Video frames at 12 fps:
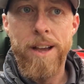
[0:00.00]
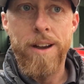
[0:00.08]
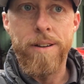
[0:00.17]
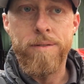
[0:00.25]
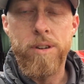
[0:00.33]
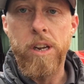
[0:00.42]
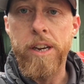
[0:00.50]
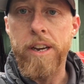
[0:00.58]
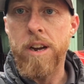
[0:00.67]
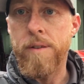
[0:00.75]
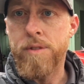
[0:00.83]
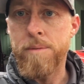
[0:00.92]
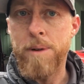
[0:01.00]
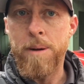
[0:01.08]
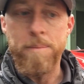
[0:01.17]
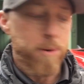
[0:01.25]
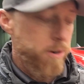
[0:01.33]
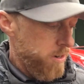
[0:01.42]
of cleaning off the
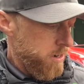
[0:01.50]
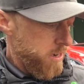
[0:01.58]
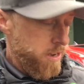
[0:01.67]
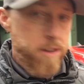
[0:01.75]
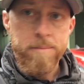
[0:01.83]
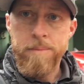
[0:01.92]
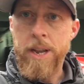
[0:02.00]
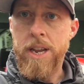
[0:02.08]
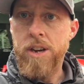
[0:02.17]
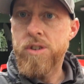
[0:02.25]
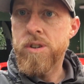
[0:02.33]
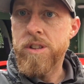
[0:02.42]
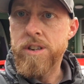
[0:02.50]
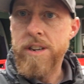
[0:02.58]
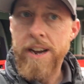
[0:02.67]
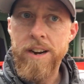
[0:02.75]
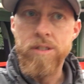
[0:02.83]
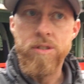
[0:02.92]
bumper, making sure the
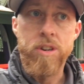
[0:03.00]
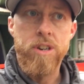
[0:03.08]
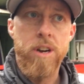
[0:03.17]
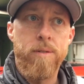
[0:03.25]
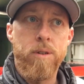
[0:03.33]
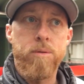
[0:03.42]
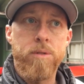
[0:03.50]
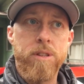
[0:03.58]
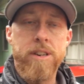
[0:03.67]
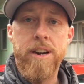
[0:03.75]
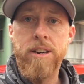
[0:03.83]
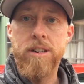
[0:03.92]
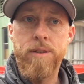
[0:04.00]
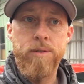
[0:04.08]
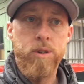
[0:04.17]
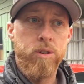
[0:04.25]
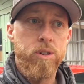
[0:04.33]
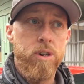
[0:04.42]
tires are covered with the tire
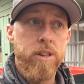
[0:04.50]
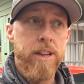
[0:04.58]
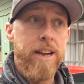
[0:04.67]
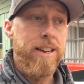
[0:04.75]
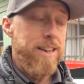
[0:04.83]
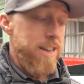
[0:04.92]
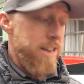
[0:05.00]
covers and all that,